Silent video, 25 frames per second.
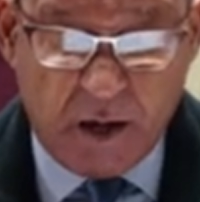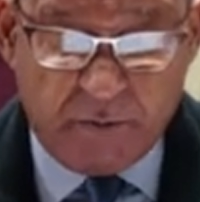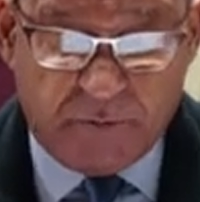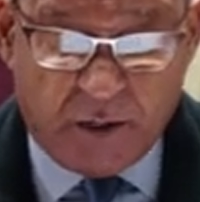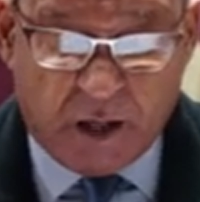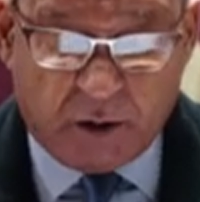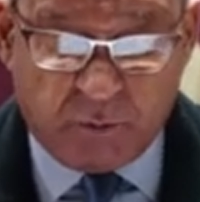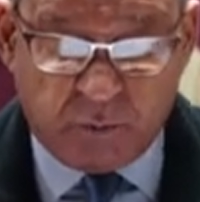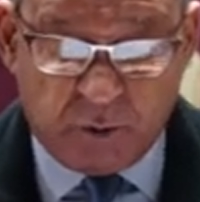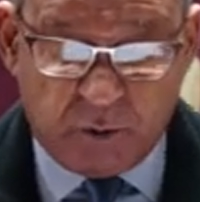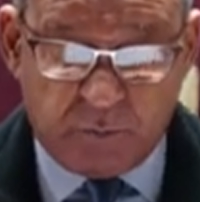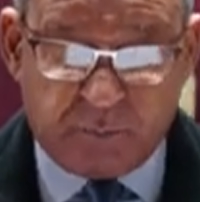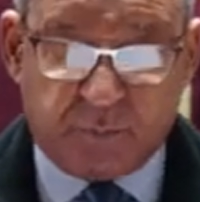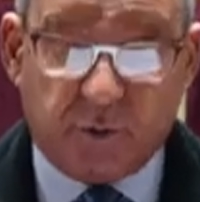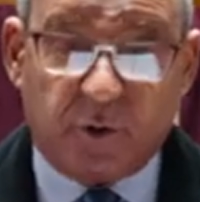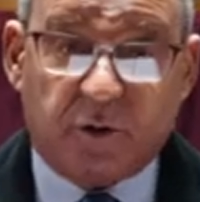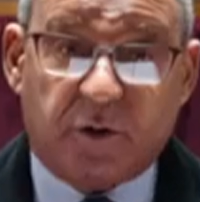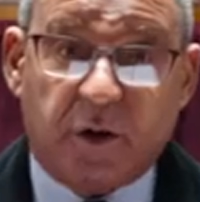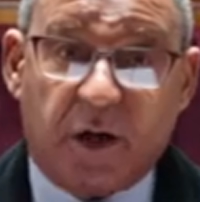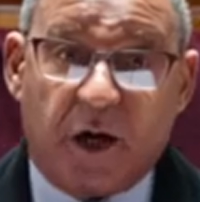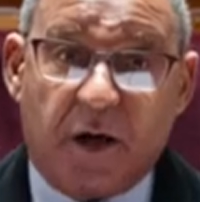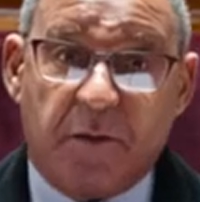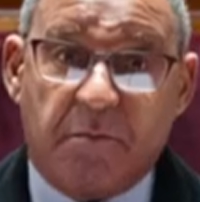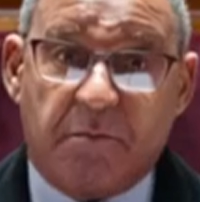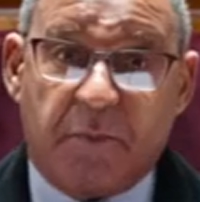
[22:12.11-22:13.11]
That would
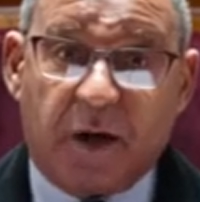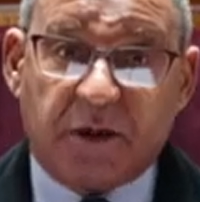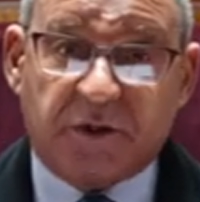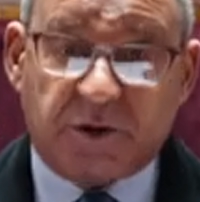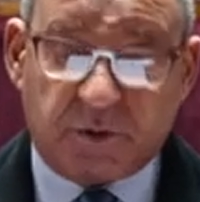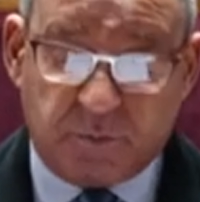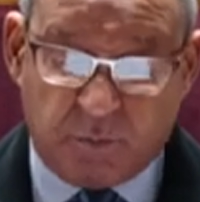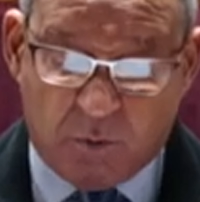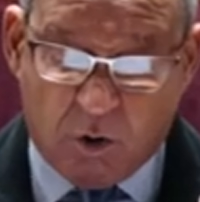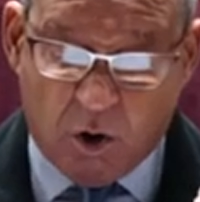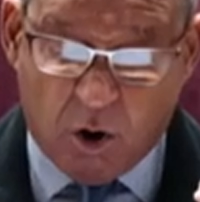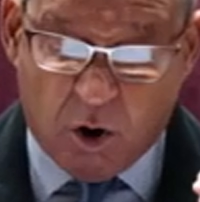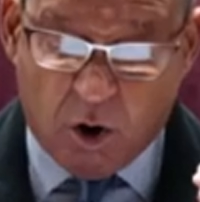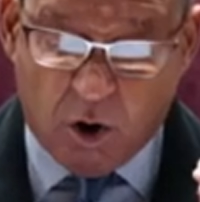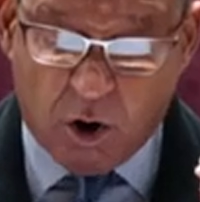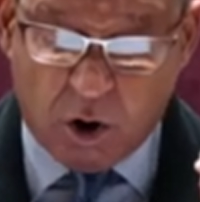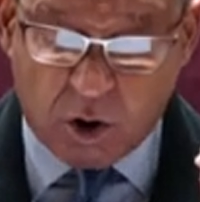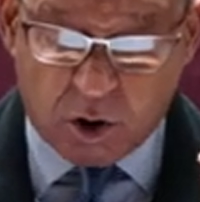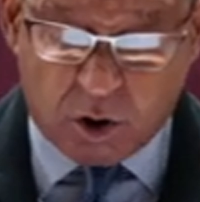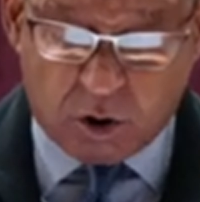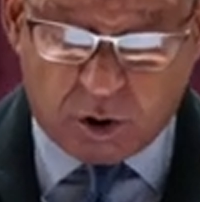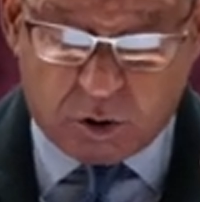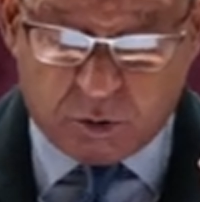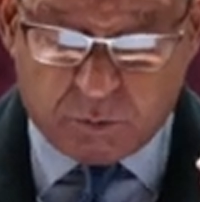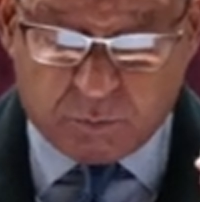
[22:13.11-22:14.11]
put a much more
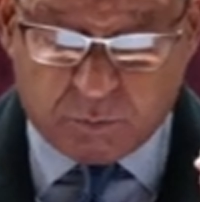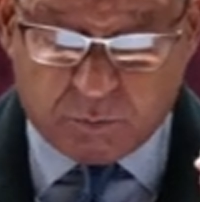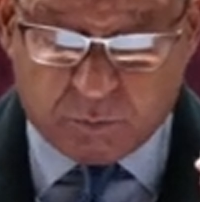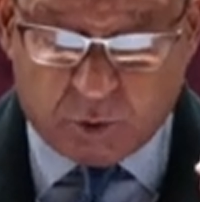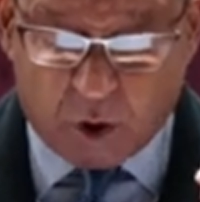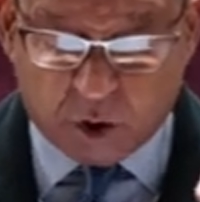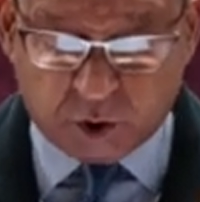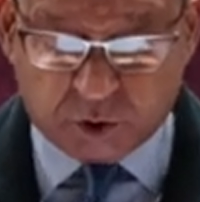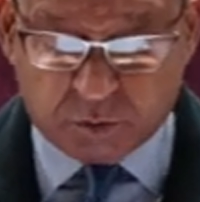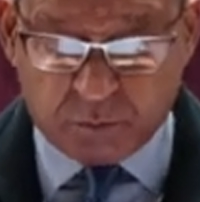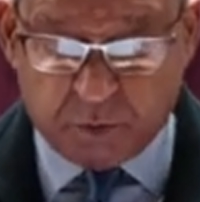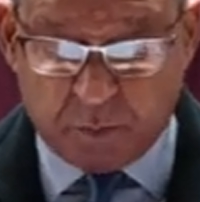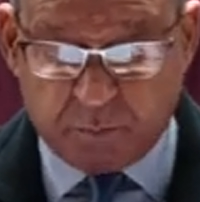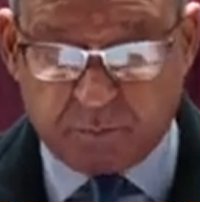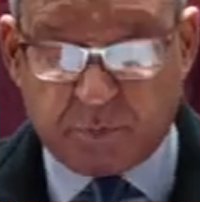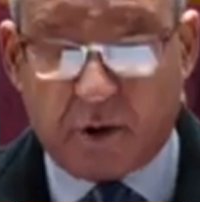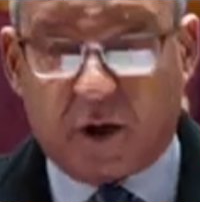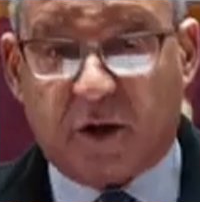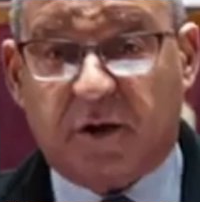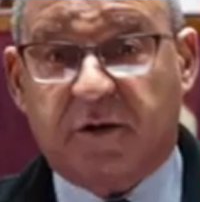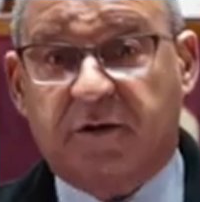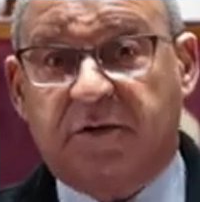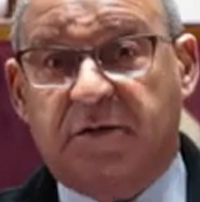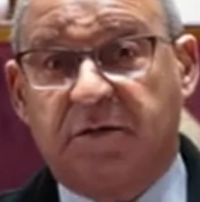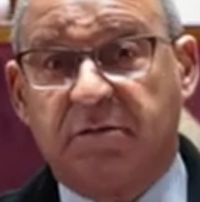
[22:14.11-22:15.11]

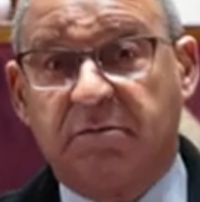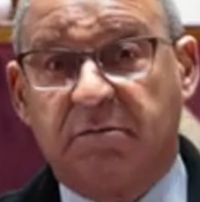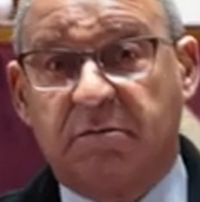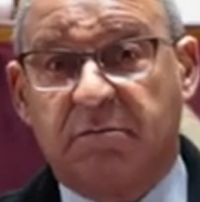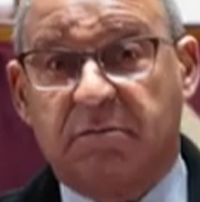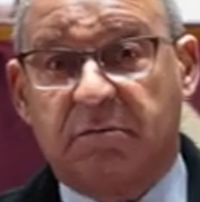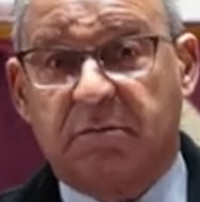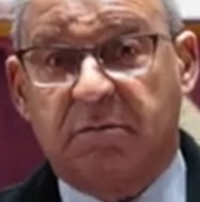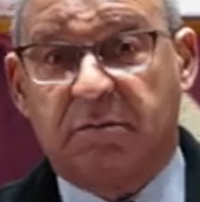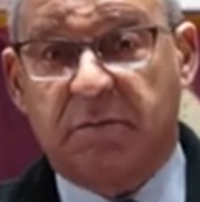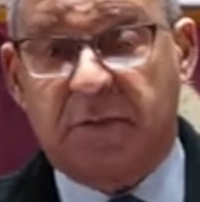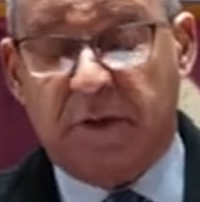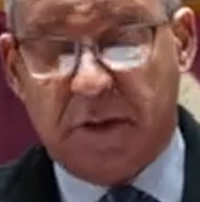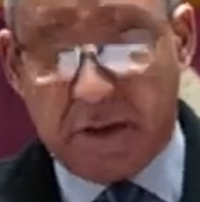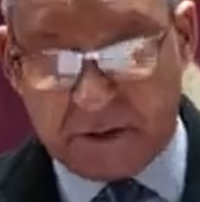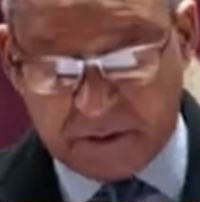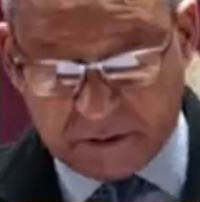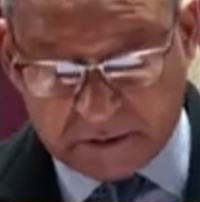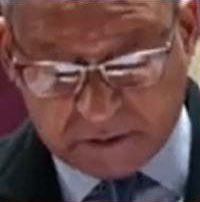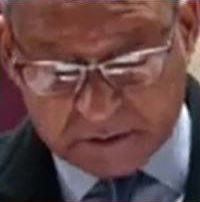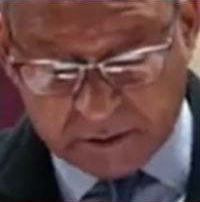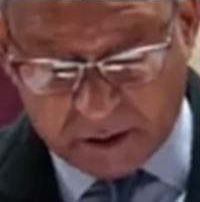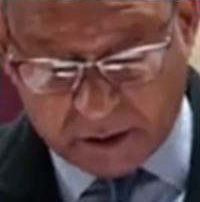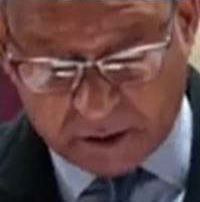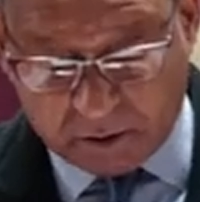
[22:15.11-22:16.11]
cosmopolitan,
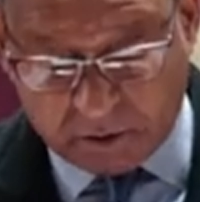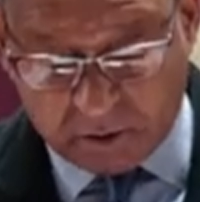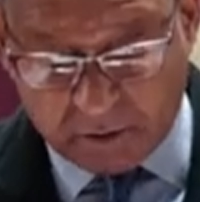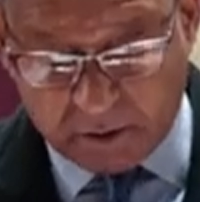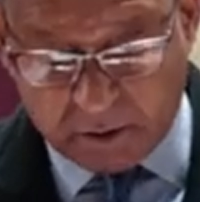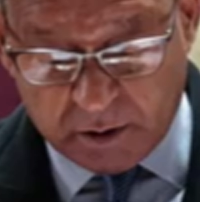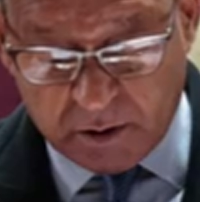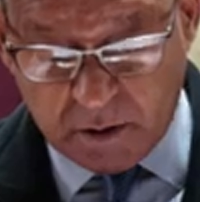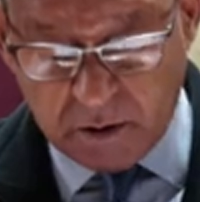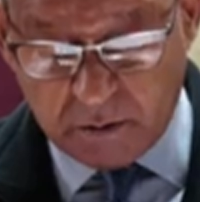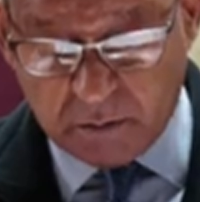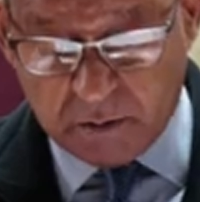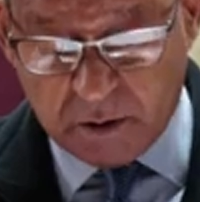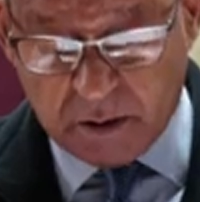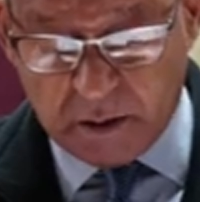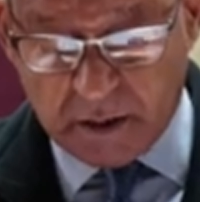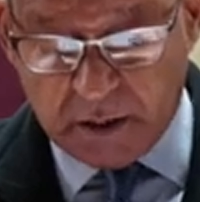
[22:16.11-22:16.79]
secular,